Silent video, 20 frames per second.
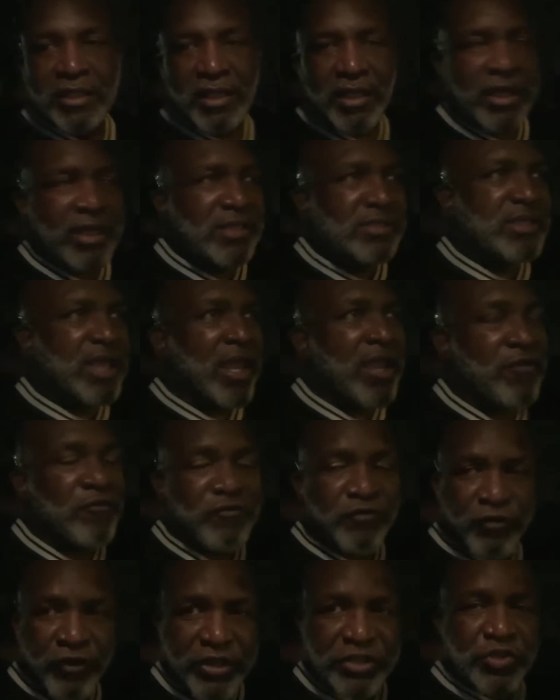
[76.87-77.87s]
is a
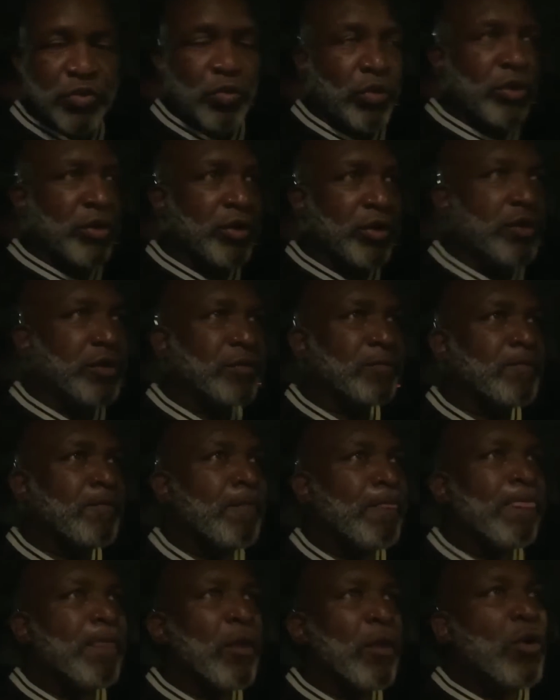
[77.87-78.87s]
French word
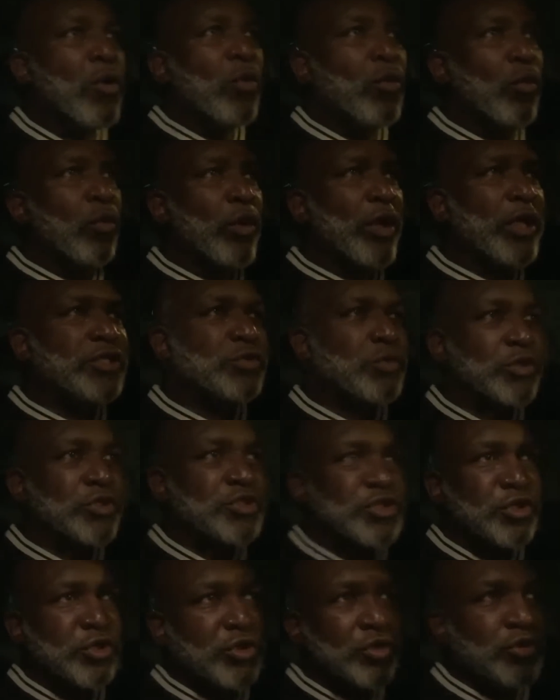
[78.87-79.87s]
which
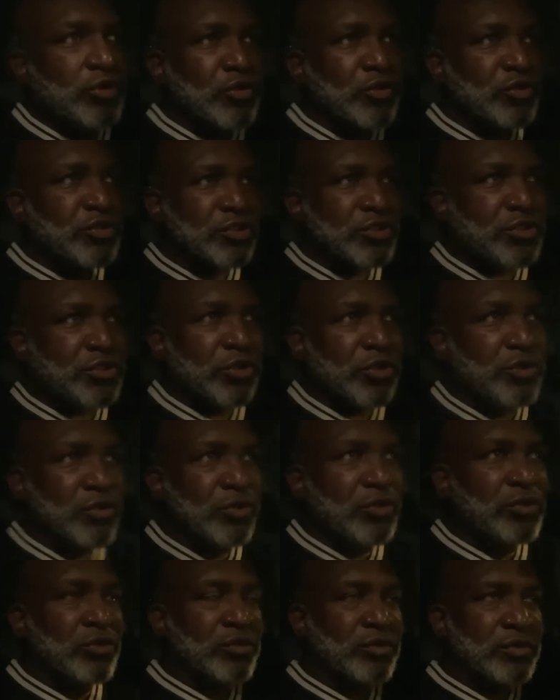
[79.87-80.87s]
was used
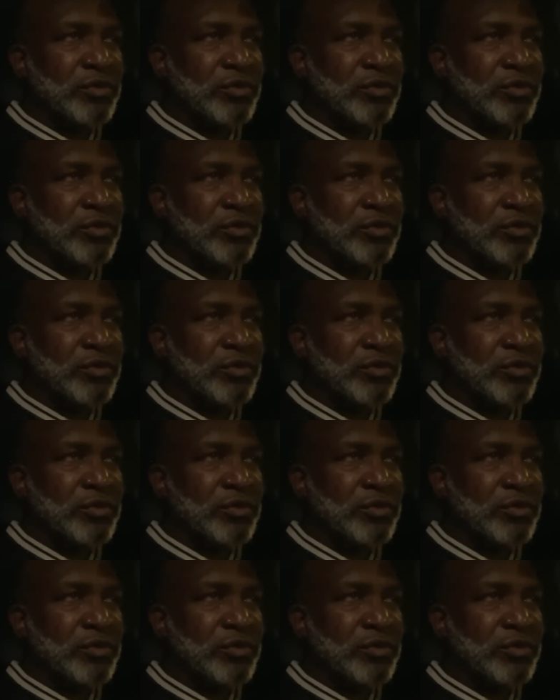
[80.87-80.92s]
to